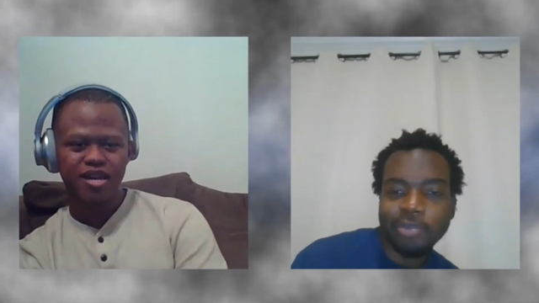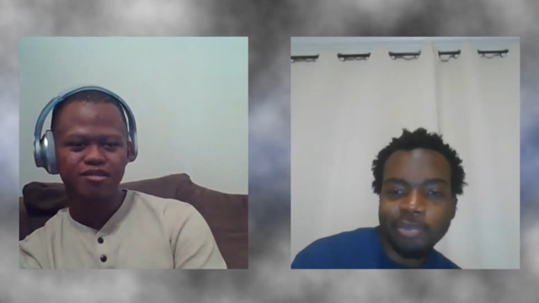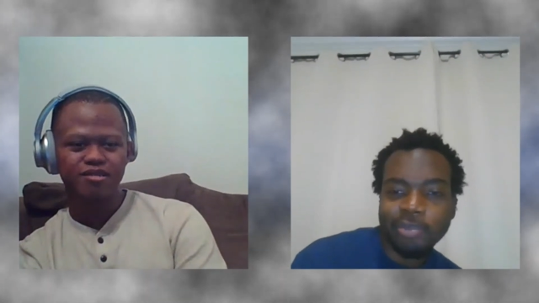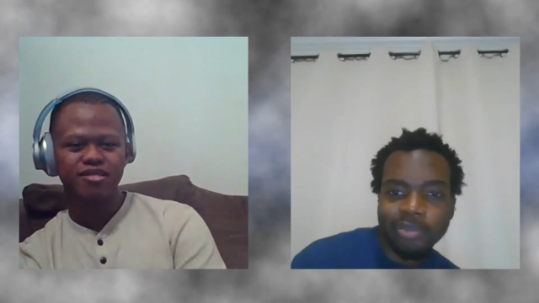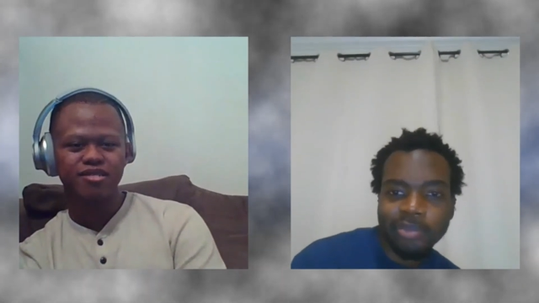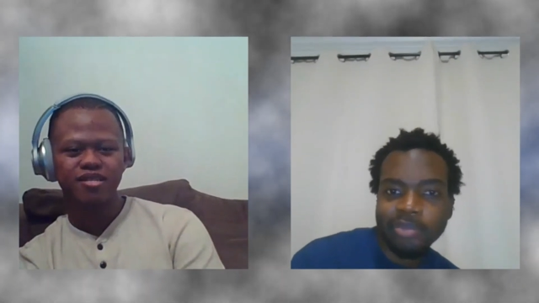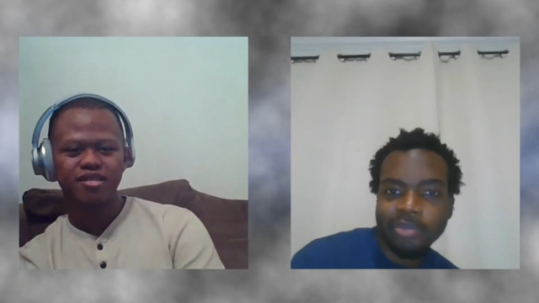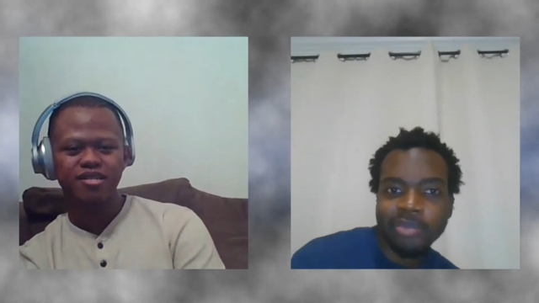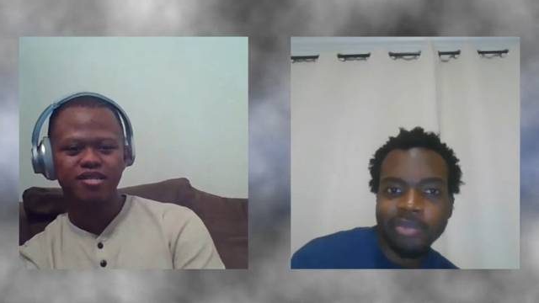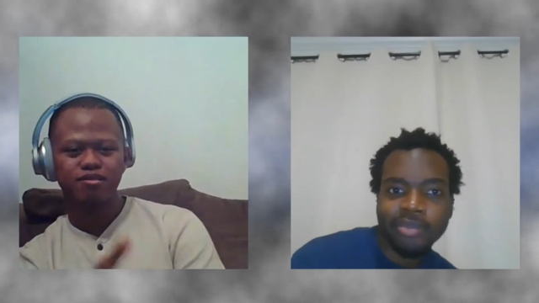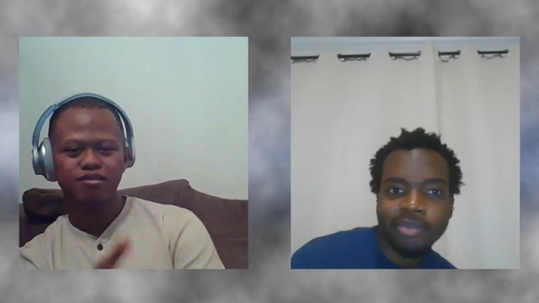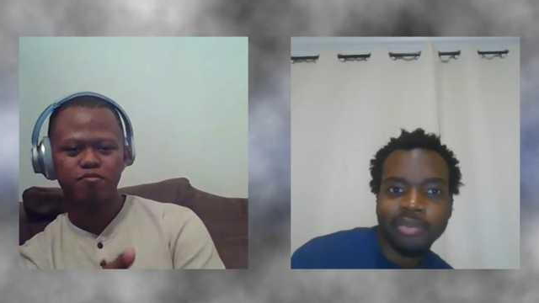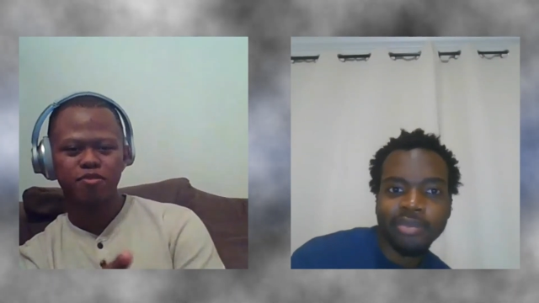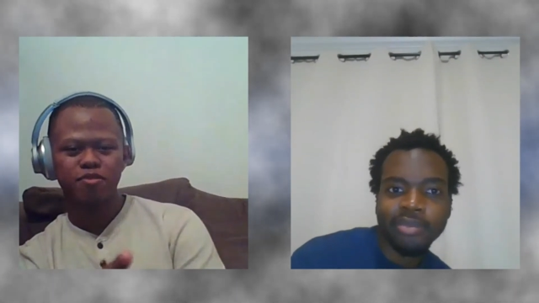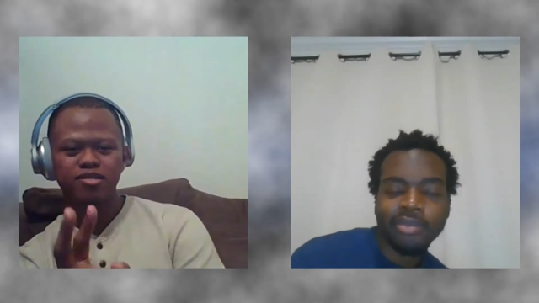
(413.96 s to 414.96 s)
Speaker 1: Yeah, so the
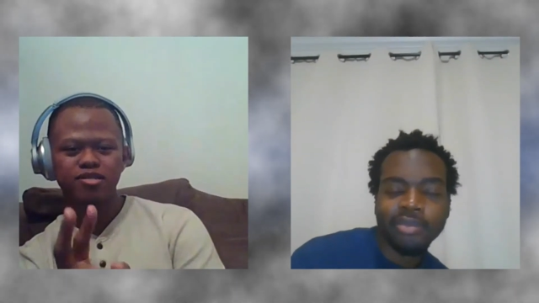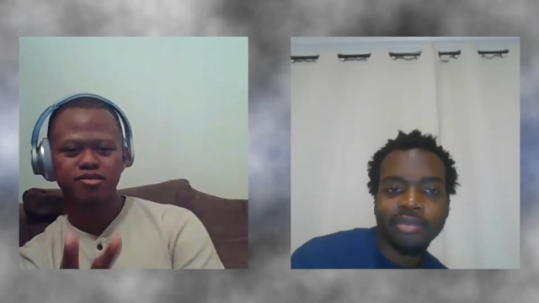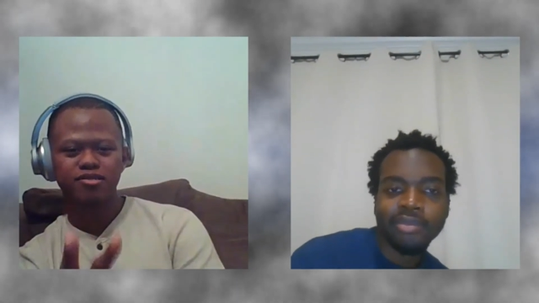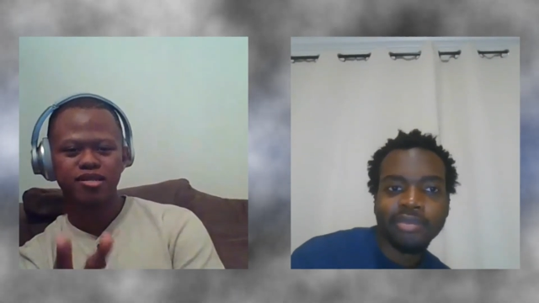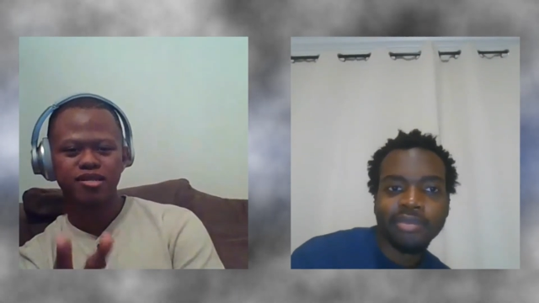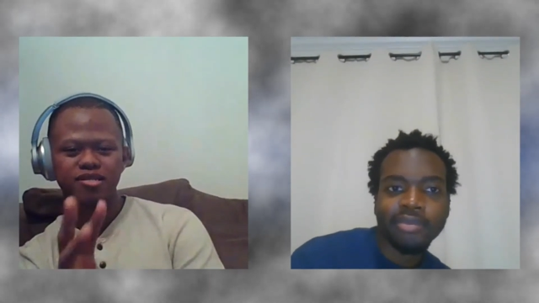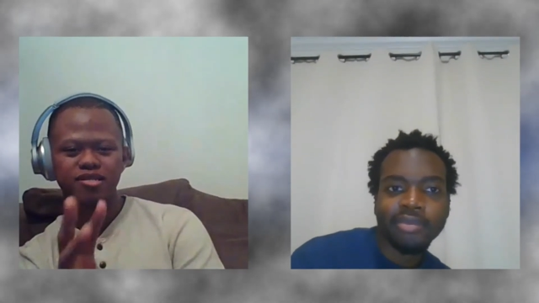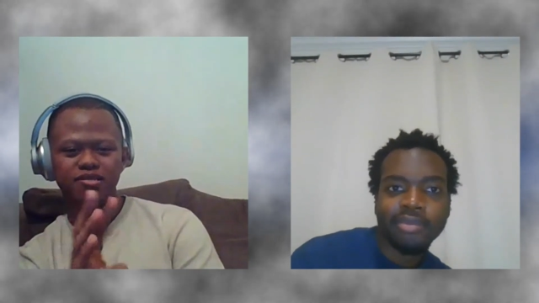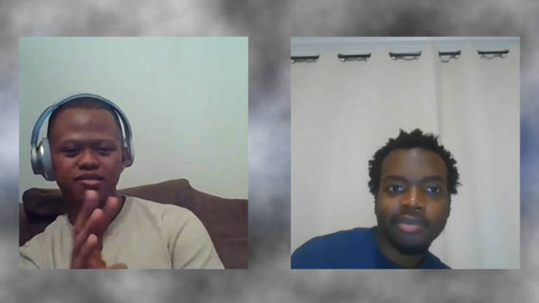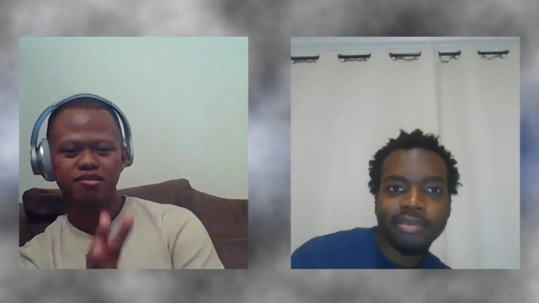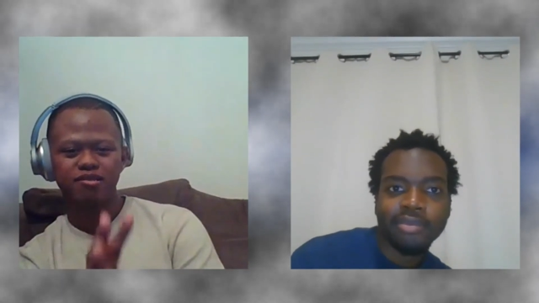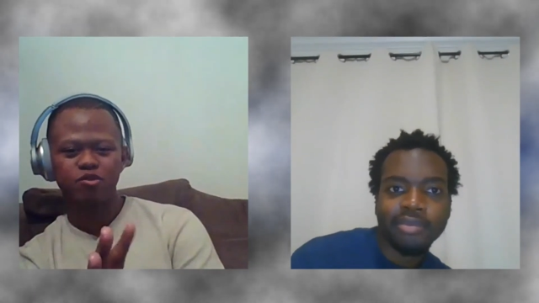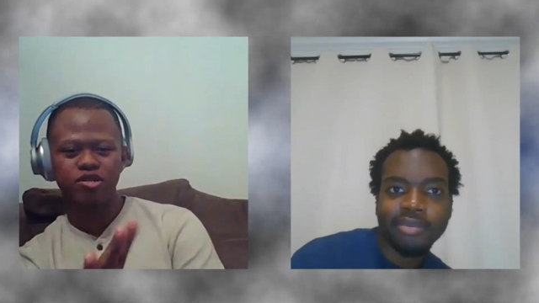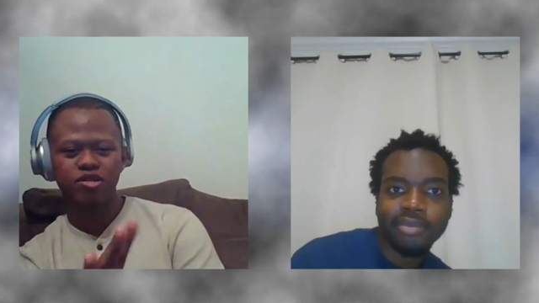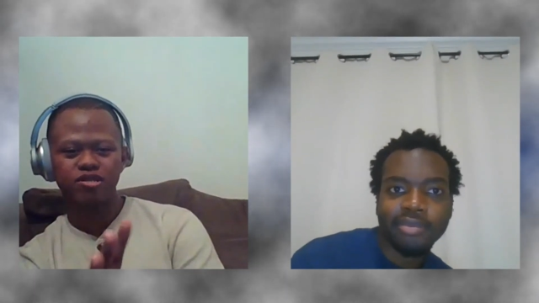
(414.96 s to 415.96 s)
Heat, Spurs, the
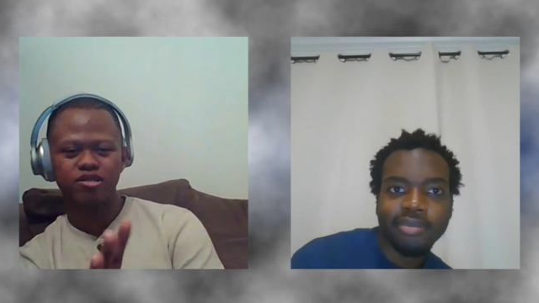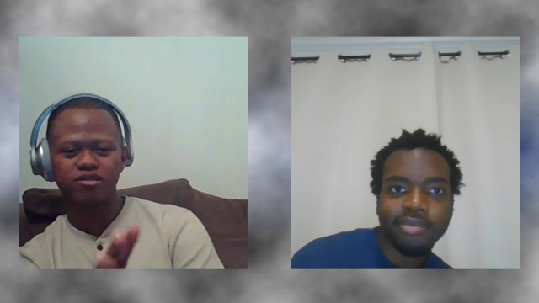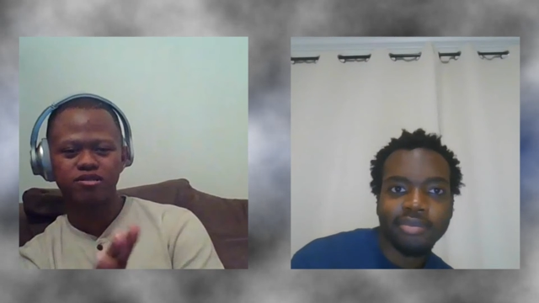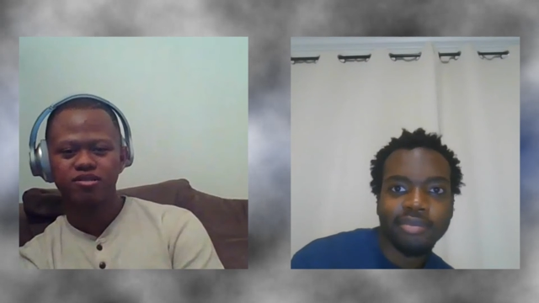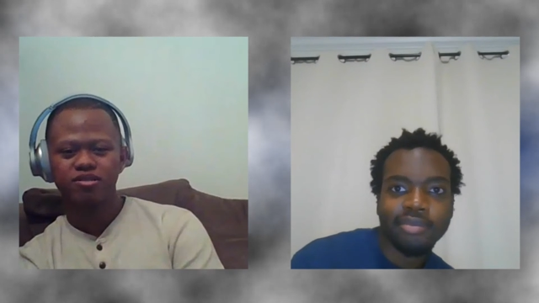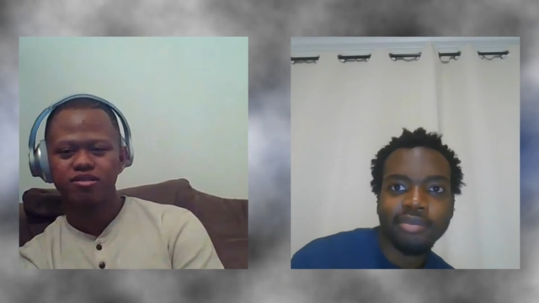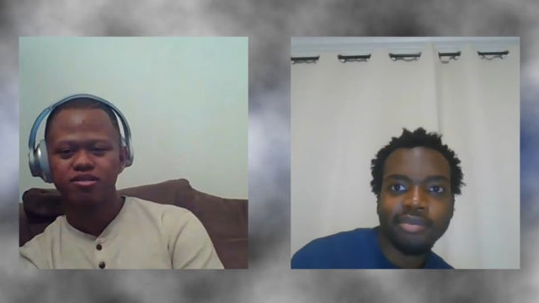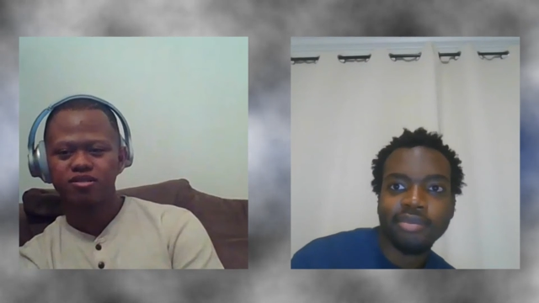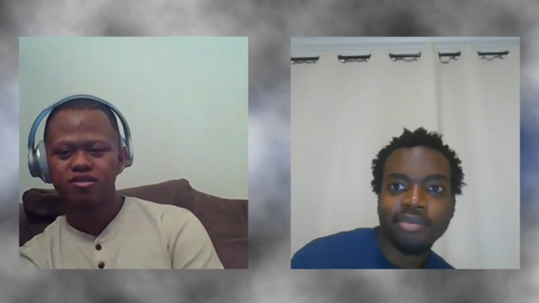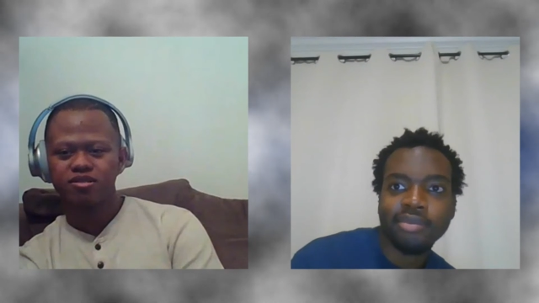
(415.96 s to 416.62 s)
Celtics, and the Hornets.